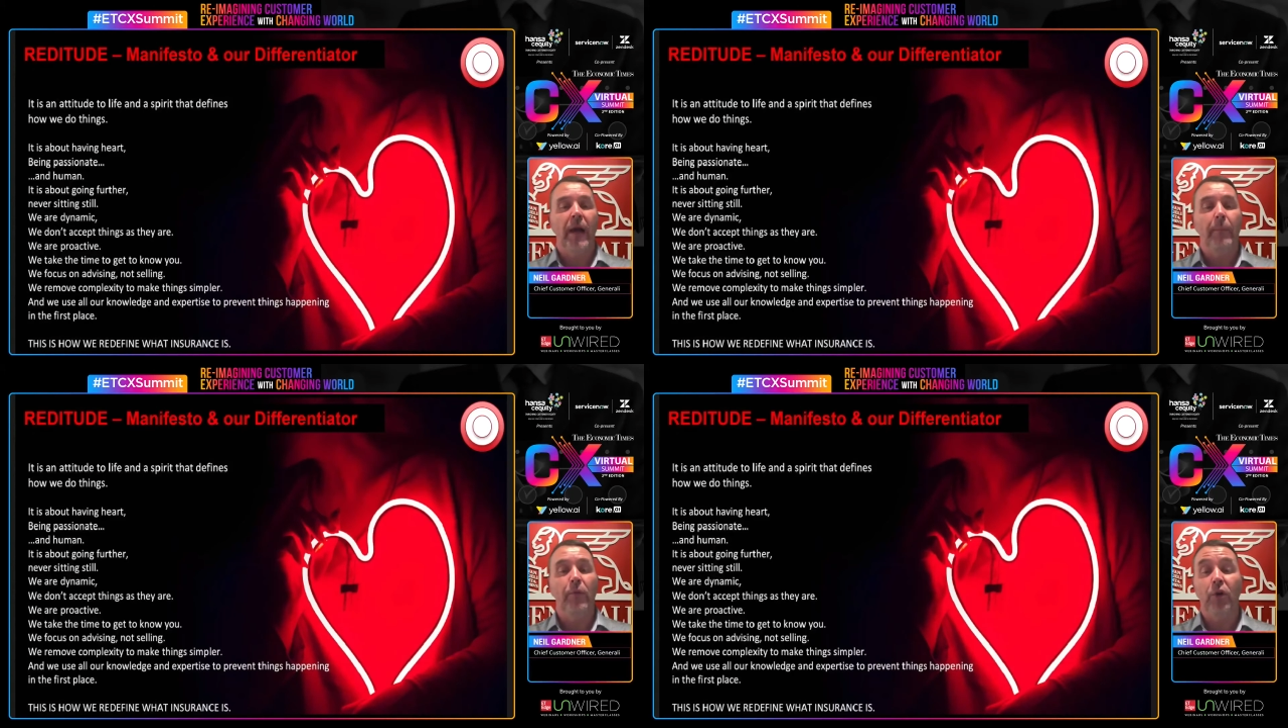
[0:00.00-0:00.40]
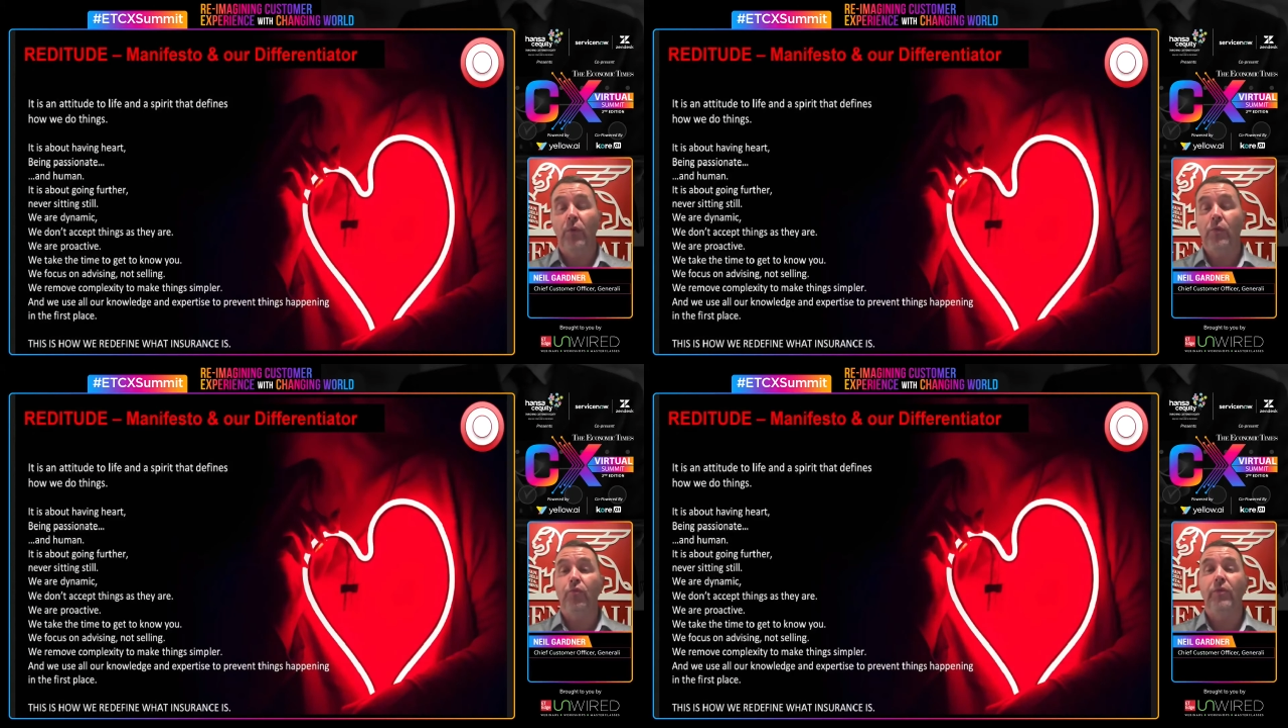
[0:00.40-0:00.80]
I'm not
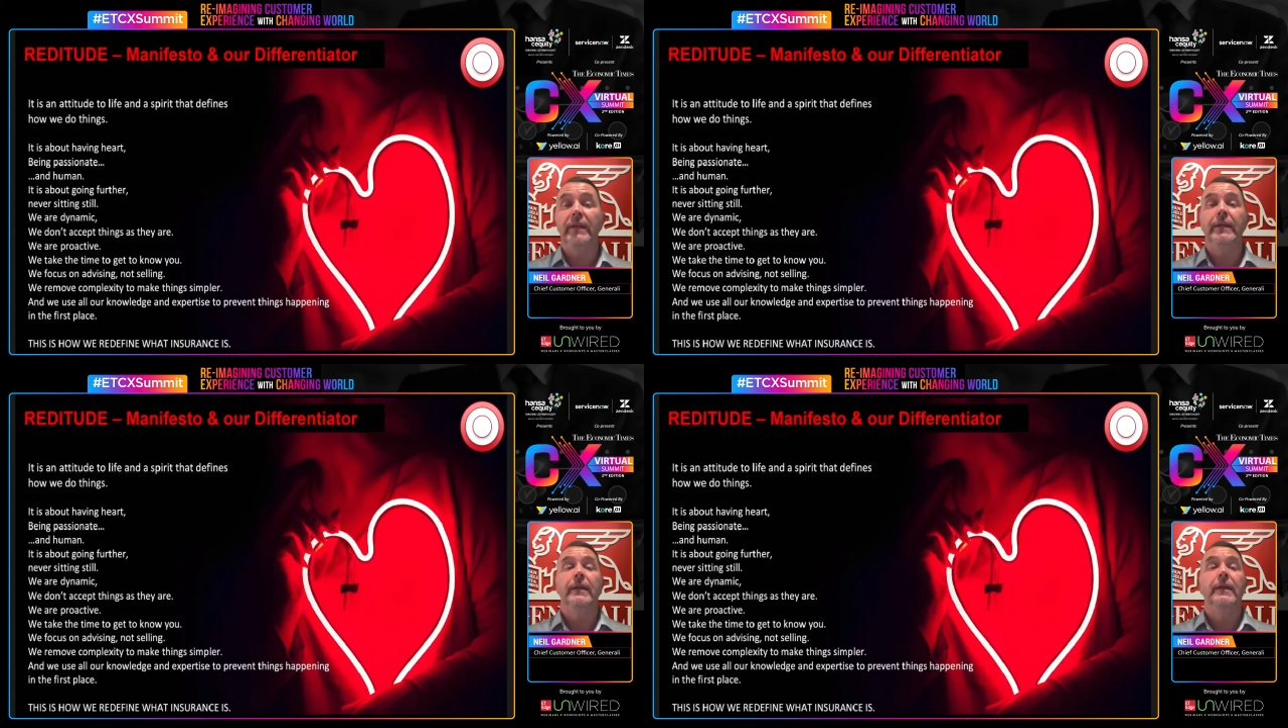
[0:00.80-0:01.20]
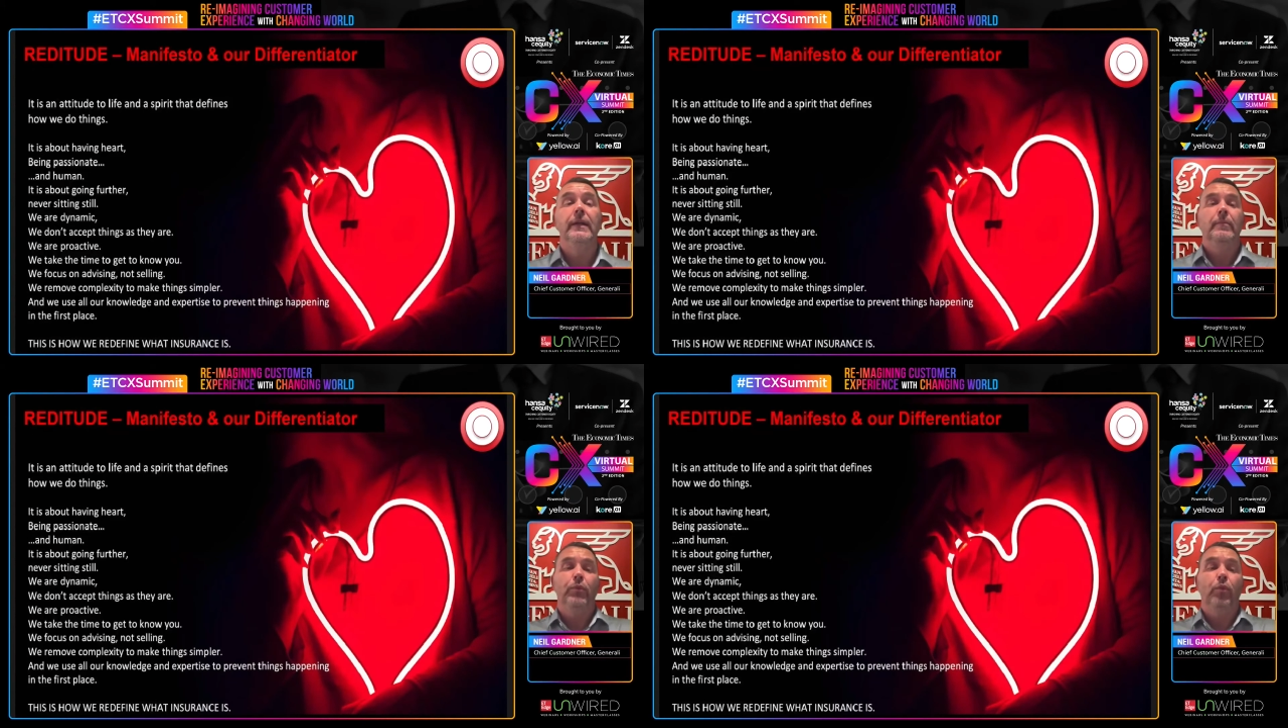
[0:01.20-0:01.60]
going to read it,
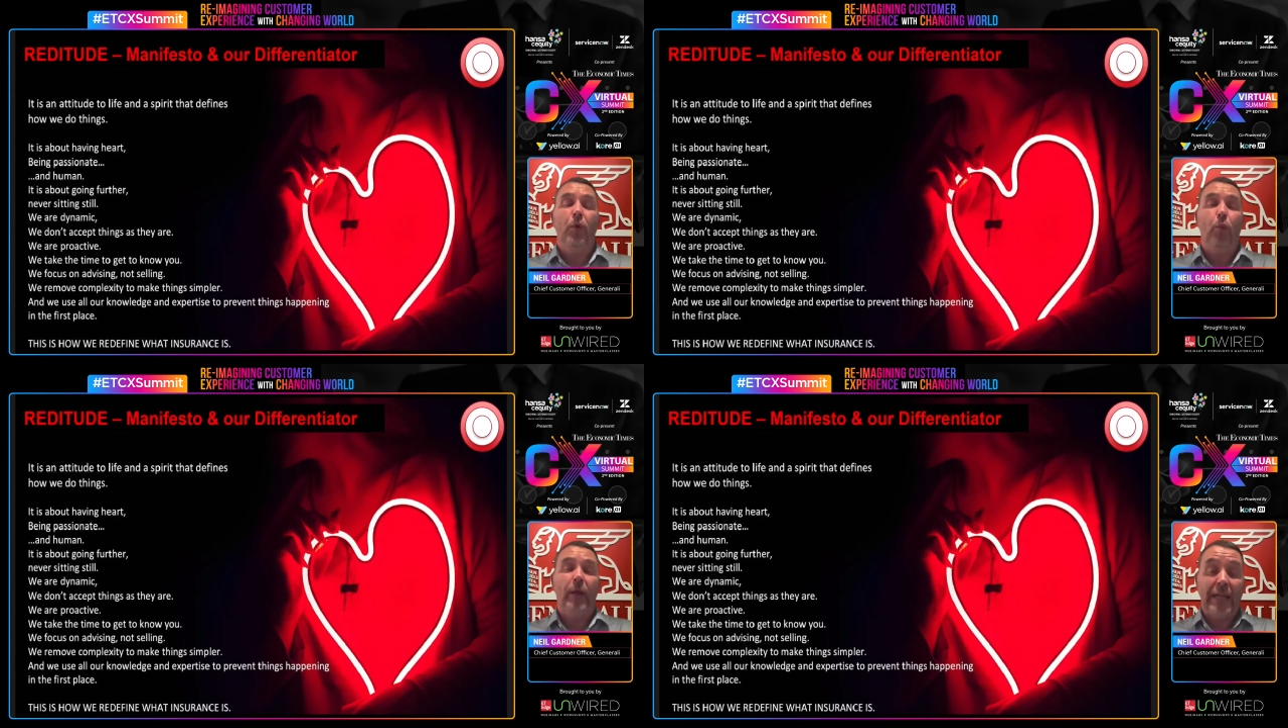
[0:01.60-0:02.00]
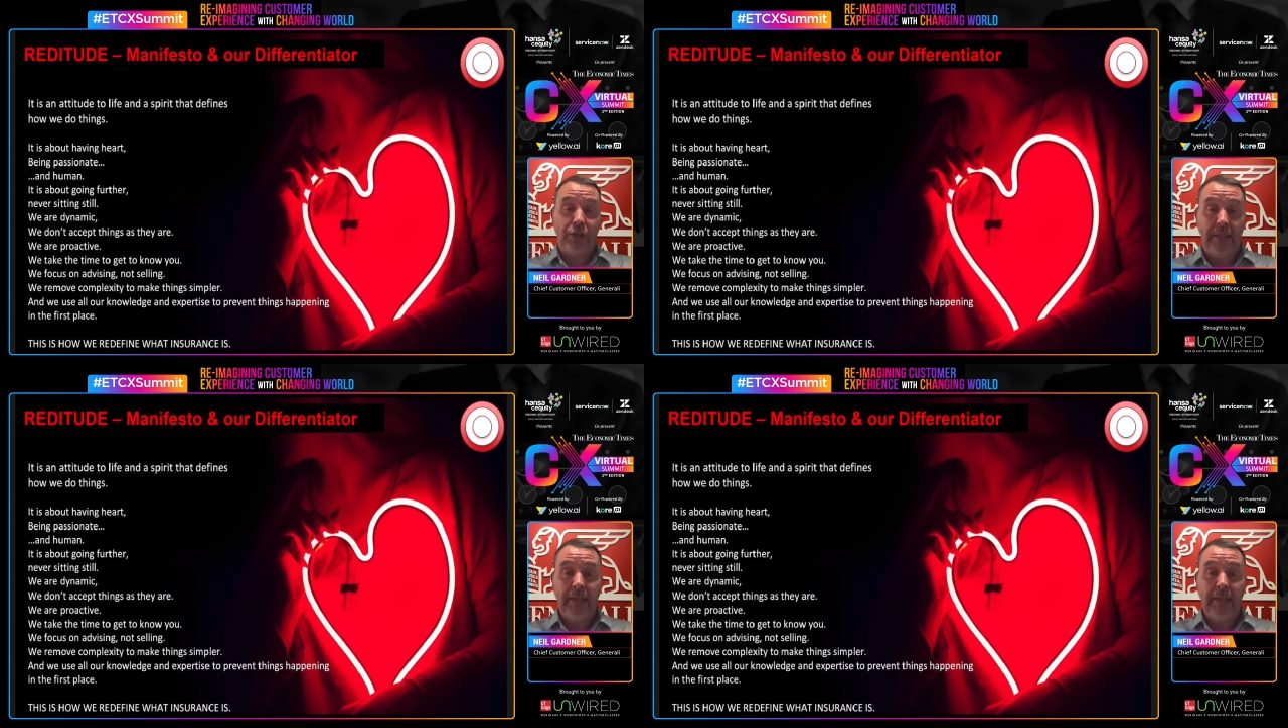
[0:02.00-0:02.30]
but what we actually